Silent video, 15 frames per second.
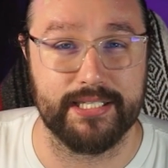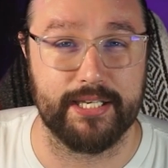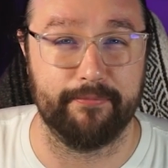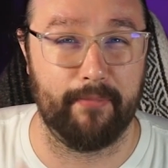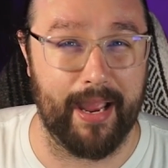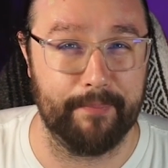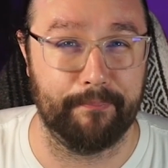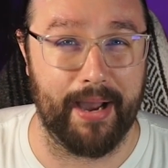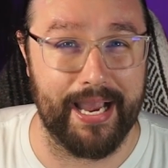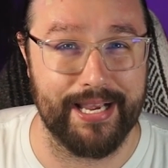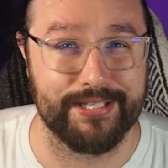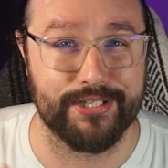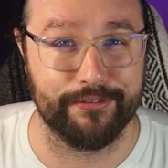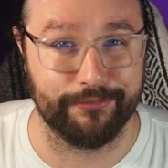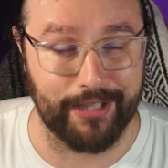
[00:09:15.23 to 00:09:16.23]
of my
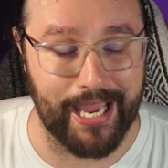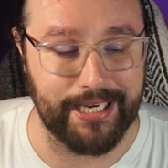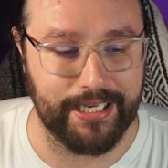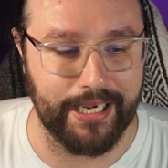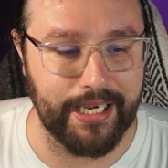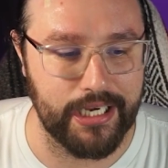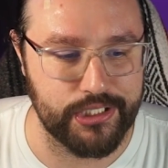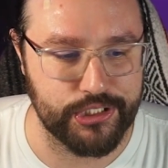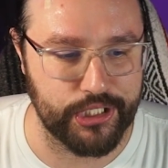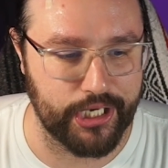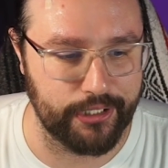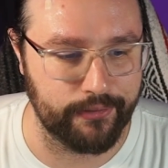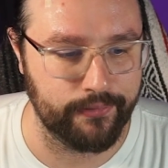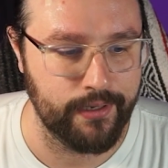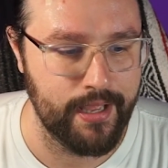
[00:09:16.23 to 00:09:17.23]
bias of liking
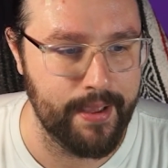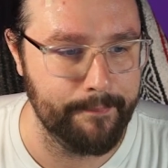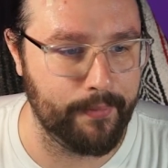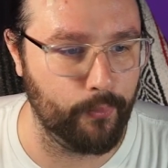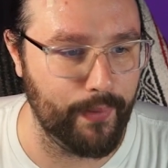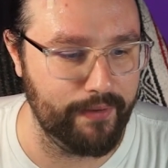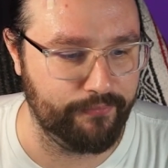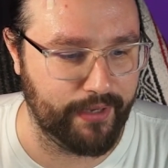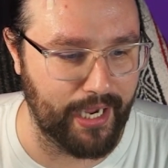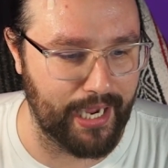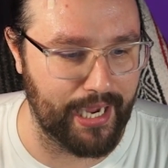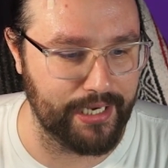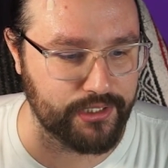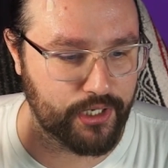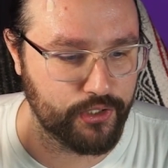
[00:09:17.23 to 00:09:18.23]
Ichigo. But we've
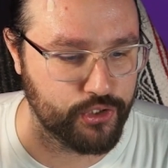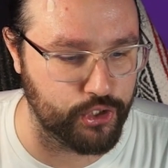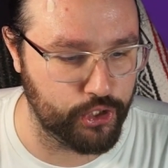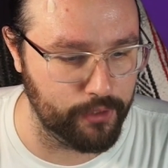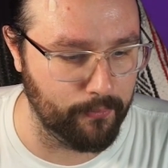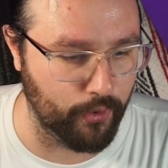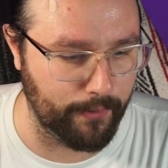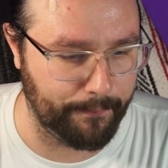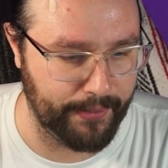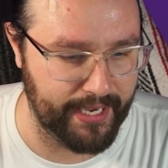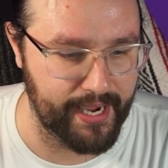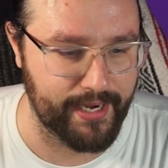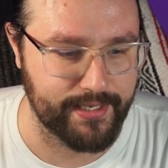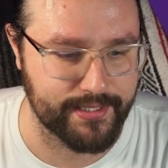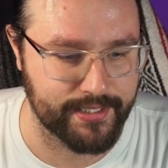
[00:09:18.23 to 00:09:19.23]
got 2 more
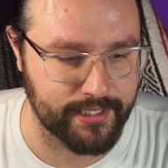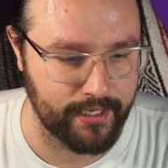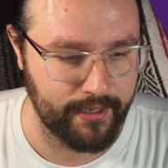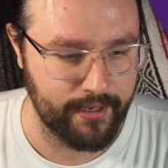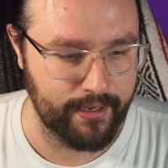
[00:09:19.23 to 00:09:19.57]
picks.